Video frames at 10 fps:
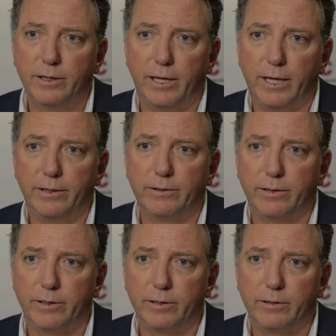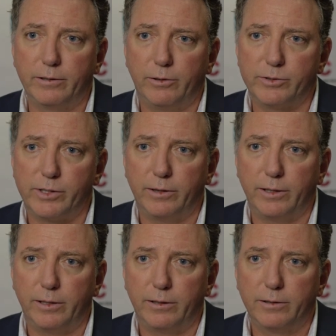And using
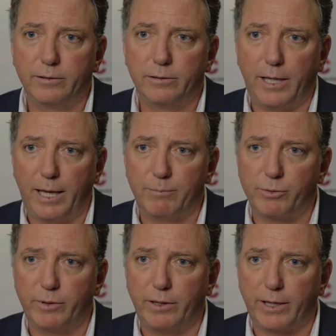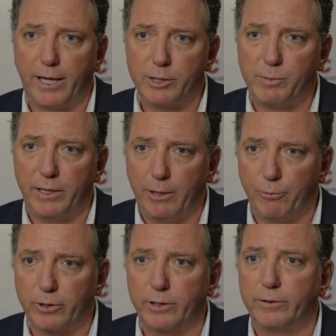the games within the Cashbet
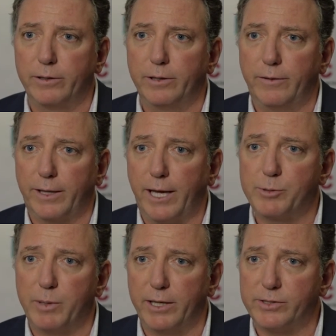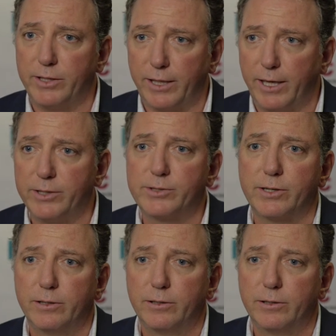network and the Cashbet SDKs,